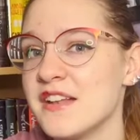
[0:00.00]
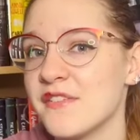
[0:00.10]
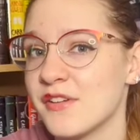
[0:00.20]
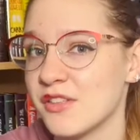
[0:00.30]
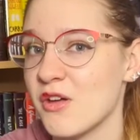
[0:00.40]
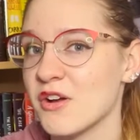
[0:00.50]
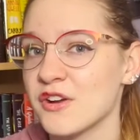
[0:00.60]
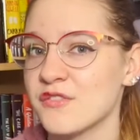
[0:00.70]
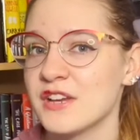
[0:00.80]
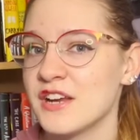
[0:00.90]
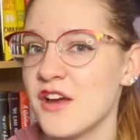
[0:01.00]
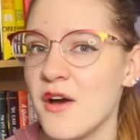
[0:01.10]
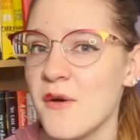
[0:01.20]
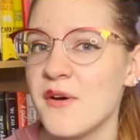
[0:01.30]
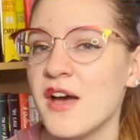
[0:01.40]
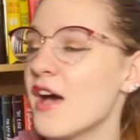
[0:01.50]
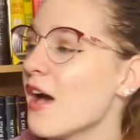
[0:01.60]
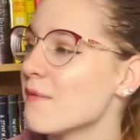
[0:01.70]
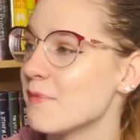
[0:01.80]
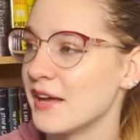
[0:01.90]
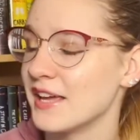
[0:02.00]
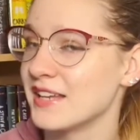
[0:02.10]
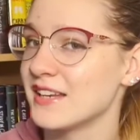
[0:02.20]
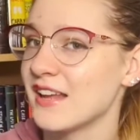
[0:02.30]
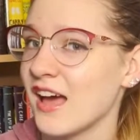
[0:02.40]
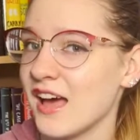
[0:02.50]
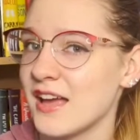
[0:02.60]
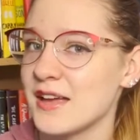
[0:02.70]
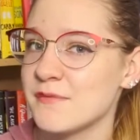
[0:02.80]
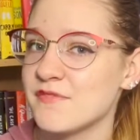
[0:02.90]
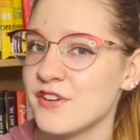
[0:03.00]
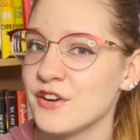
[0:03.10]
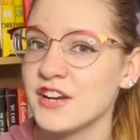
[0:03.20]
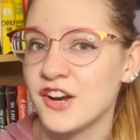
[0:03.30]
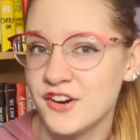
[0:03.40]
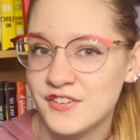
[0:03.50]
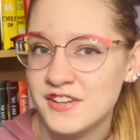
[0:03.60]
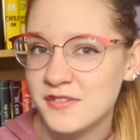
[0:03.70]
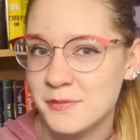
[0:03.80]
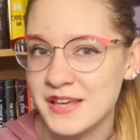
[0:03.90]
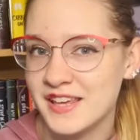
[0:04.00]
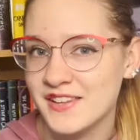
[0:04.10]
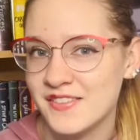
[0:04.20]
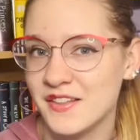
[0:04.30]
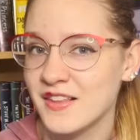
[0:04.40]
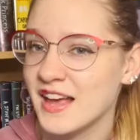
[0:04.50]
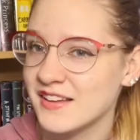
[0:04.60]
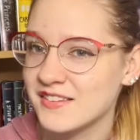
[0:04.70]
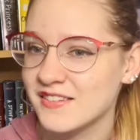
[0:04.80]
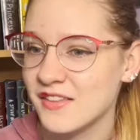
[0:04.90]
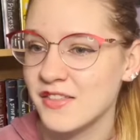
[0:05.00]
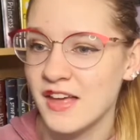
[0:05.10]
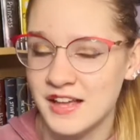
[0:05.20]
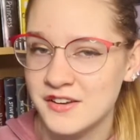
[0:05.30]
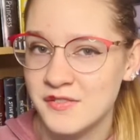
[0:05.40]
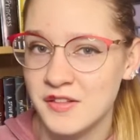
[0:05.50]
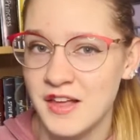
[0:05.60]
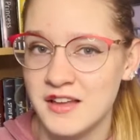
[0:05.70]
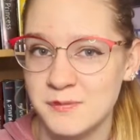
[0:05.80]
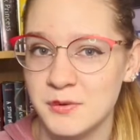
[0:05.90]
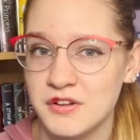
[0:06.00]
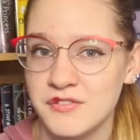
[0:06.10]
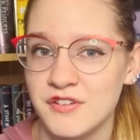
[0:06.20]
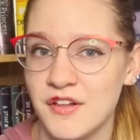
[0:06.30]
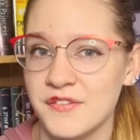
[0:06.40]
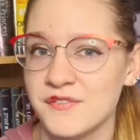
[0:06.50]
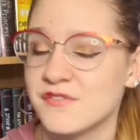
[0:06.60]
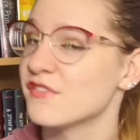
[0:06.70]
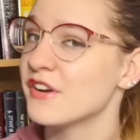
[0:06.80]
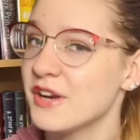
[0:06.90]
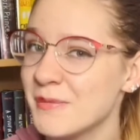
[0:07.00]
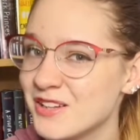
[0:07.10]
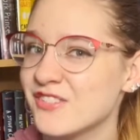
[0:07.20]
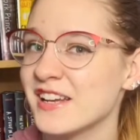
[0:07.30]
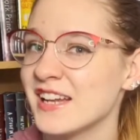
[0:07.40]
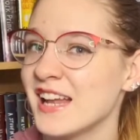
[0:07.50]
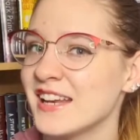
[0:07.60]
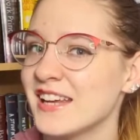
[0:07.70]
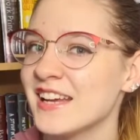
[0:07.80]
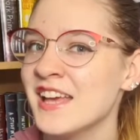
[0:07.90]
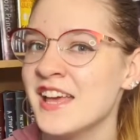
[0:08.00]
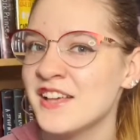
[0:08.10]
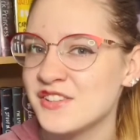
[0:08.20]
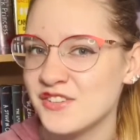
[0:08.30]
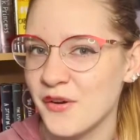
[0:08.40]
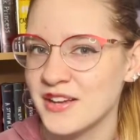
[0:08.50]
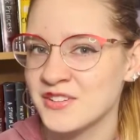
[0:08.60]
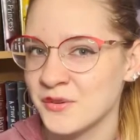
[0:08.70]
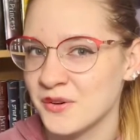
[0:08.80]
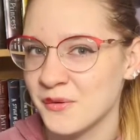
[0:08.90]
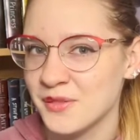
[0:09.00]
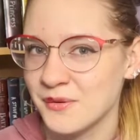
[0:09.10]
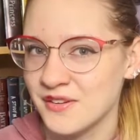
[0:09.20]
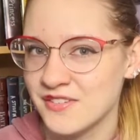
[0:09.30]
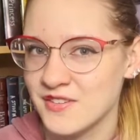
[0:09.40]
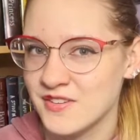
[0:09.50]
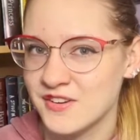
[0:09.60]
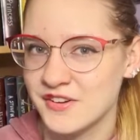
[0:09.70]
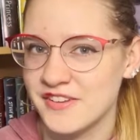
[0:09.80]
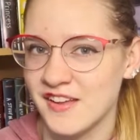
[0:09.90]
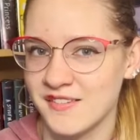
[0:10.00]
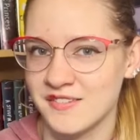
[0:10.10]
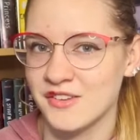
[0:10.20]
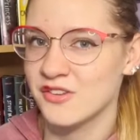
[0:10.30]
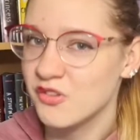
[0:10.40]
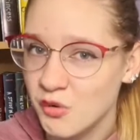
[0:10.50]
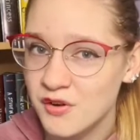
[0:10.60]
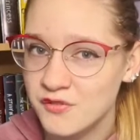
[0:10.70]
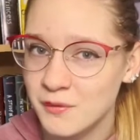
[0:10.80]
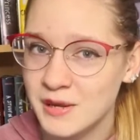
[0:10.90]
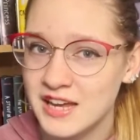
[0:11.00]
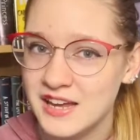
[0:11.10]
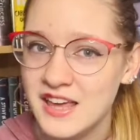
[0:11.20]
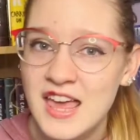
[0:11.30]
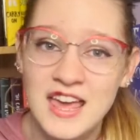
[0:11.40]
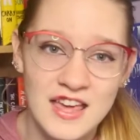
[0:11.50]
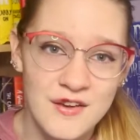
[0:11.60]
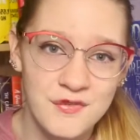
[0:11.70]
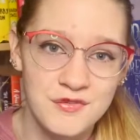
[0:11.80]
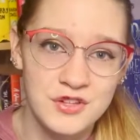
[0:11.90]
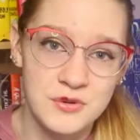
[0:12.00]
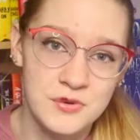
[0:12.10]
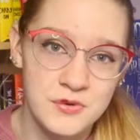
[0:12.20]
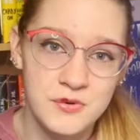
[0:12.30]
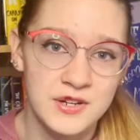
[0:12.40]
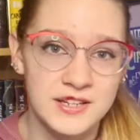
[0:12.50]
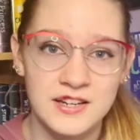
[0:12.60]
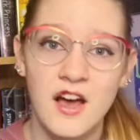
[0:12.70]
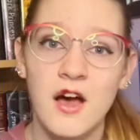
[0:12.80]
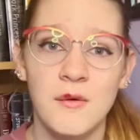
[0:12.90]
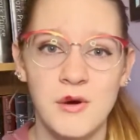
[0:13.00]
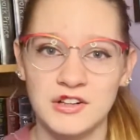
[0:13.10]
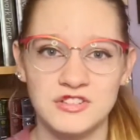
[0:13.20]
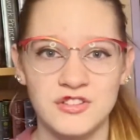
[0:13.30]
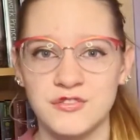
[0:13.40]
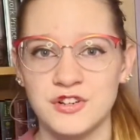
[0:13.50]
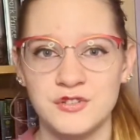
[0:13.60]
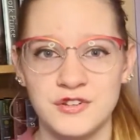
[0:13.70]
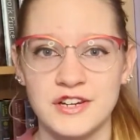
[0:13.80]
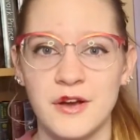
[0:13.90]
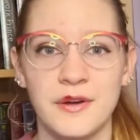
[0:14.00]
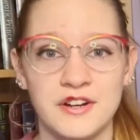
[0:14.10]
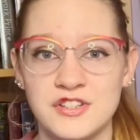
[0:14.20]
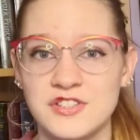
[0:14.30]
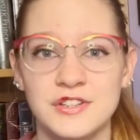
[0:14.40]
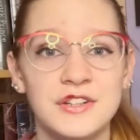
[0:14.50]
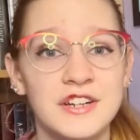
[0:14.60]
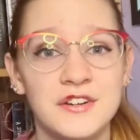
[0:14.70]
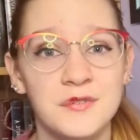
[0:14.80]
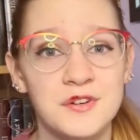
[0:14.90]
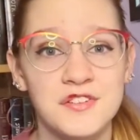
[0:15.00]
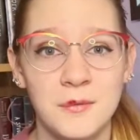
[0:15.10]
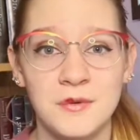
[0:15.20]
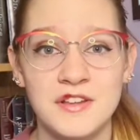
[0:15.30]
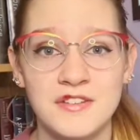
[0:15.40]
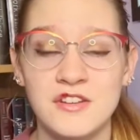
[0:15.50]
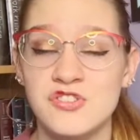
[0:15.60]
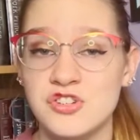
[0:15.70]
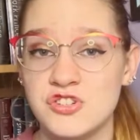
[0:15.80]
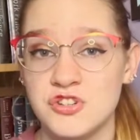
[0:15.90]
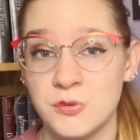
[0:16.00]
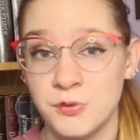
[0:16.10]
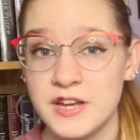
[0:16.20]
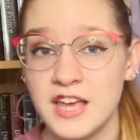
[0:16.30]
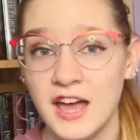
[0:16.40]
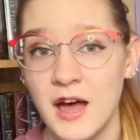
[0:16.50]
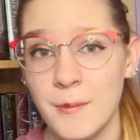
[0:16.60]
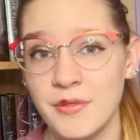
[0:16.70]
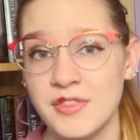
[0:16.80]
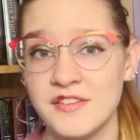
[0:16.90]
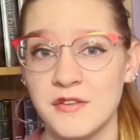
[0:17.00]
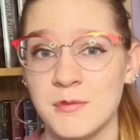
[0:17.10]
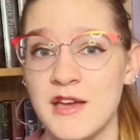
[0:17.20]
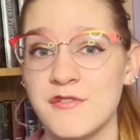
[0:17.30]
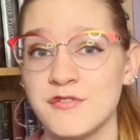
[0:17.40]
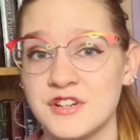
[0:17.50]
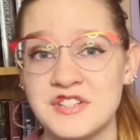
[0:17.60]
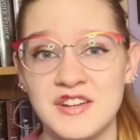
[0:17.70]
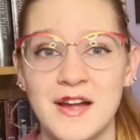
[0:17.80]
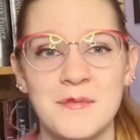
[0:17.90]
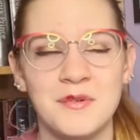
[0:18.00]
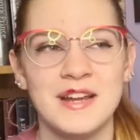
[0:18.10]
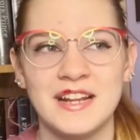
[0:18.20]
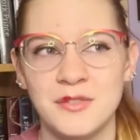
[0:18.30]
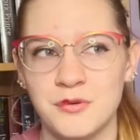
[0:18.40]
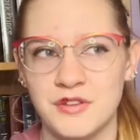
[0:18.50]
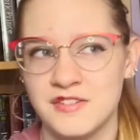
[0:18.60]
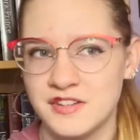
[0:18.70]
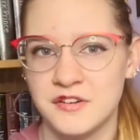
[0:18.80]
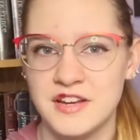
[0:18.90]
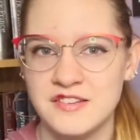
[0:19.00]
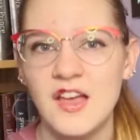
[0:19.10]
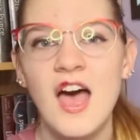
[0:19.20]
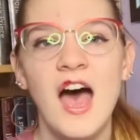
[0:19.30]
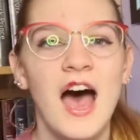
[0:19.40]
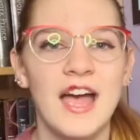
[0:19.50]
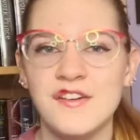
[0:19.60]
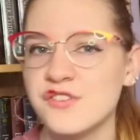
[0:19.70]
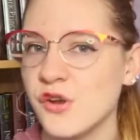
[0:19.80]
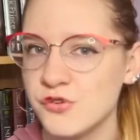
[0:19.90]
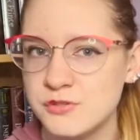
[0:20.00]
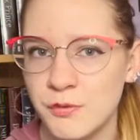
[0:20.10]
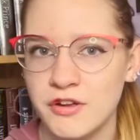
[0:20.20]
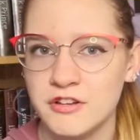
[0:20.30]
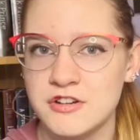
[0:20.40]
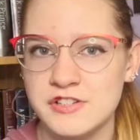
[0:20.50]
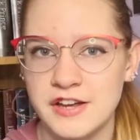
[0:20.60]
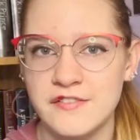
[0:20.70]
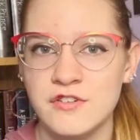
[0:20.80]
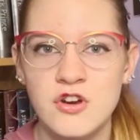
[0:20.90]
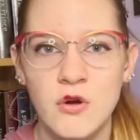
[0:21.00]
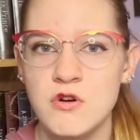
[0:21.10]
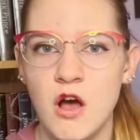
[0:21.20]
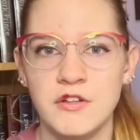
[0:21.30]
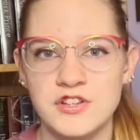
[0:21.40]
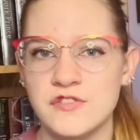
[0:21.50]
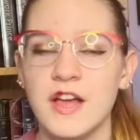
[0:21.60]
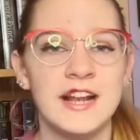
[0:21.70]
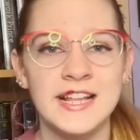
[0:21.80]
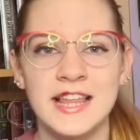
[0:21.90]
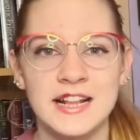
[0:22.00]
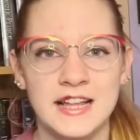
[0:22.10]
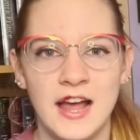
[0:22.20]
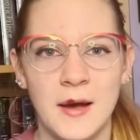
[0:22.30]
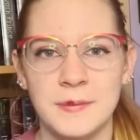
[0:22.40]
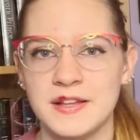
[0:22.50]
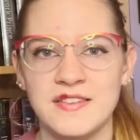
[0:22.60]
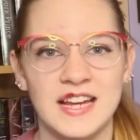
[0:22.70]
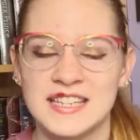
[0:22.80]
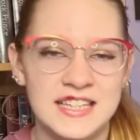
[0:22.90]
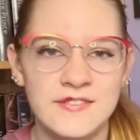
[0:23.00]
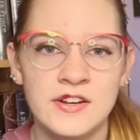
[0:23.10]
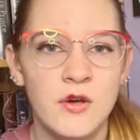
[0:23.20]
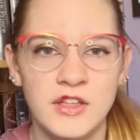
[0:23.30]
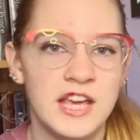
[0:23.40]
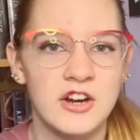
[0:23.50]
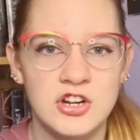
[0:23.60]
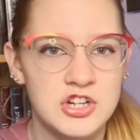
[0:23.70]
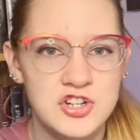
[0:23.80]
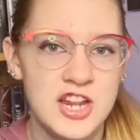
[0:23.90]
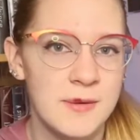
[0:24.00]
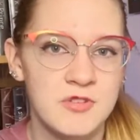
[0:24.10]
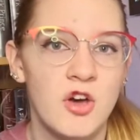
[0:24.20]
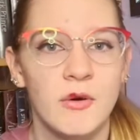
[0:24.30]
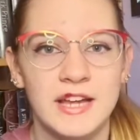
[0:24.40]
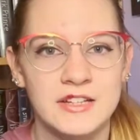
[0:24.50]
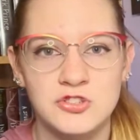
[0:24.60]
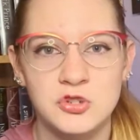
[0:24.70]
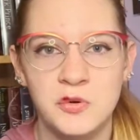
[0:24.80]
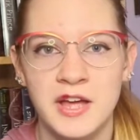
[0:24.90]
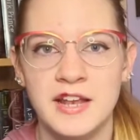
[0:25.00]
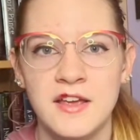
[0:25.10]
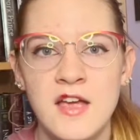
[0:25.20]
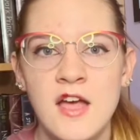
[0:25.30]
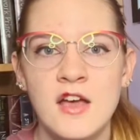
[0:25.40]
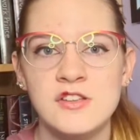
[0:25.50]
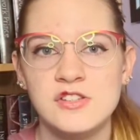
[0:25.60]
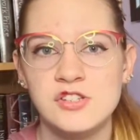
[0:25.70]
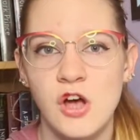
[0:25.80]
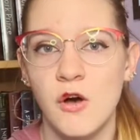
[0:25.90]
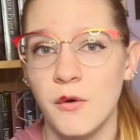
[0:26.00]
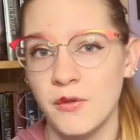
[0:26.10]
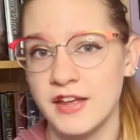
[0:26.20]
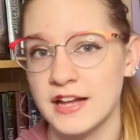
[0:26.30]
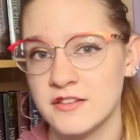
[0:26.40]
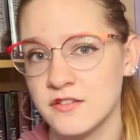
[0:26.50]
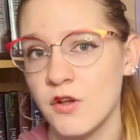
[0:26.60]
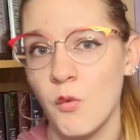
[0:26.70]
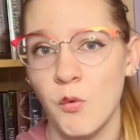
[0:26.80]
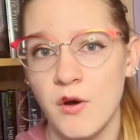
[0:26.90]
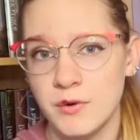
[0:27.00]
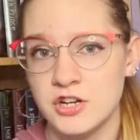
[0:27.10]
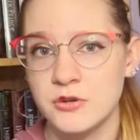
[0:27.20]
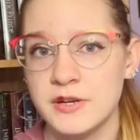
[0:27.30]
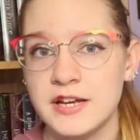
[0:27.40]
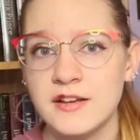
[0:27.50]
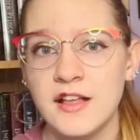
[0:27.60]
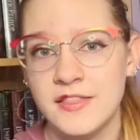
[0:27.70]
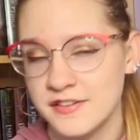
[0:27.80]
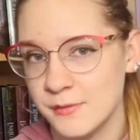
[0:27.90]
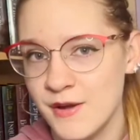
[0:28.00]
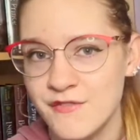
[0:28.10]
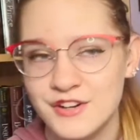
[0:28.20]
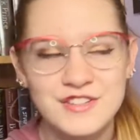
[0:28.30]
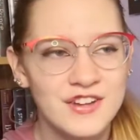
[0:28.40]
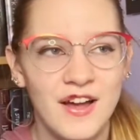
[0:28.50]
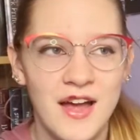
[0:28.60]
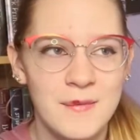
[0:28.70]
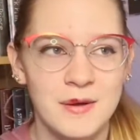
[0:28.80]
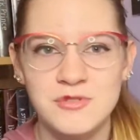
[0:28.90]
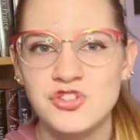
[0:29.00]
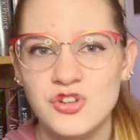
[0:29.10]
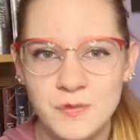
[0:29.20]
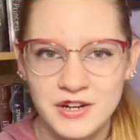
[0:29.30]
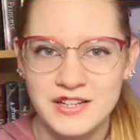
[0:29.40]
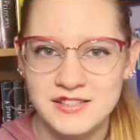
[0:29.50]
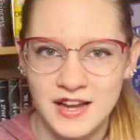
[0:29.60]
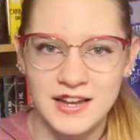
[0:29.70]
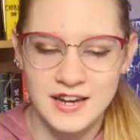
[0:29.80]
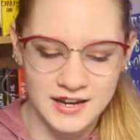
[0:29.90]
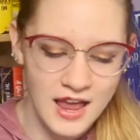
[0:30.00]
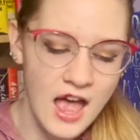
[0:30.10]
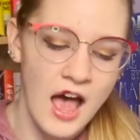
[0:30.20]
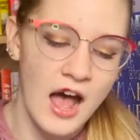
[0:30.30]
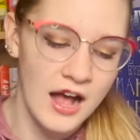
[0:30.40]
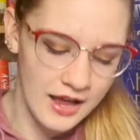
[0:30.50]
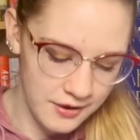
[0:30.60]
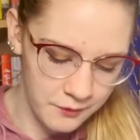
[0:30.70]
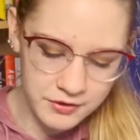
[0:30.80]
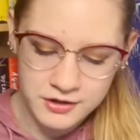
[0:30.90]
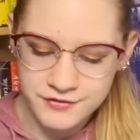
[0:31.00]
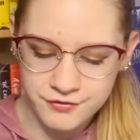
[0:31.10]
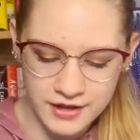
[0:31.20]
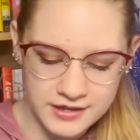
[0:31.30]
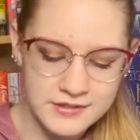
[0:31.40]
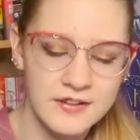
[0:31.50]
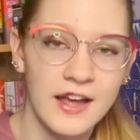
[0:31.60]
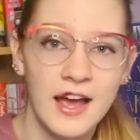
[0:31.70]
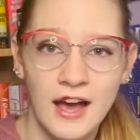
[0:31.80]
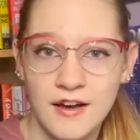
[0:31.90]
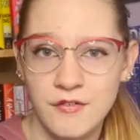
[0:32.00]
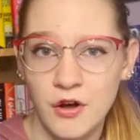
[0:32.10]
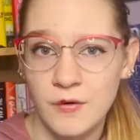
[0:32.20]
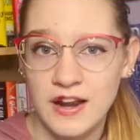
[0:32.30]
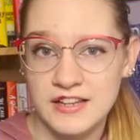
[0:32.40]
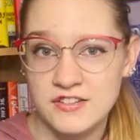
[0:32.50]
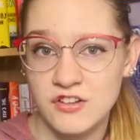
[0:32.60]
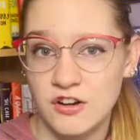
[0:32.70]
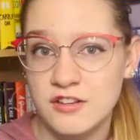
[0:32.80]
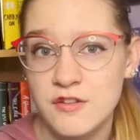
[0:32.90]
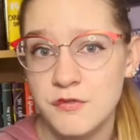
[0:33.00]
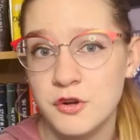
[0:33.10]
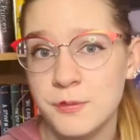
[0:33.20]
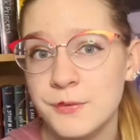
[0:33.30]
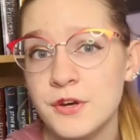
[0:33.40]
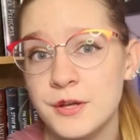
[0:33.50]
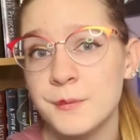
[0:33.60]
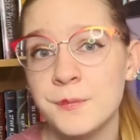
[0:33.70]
of a longer video, but I'm very nervous because the end of the last book felt very much like an ending, so I don't know what the rest of the series has in store for me. If you did not watch the first video and are still here for some reason, just to recap, this is my first time reading through the series. I have no spoilers, I have no knowledge of anything that happens. I didn't even know the characters' names going into it. So that's what we're doing. This is my first time. I'm super excited. I will confess, I have already started the 4th book.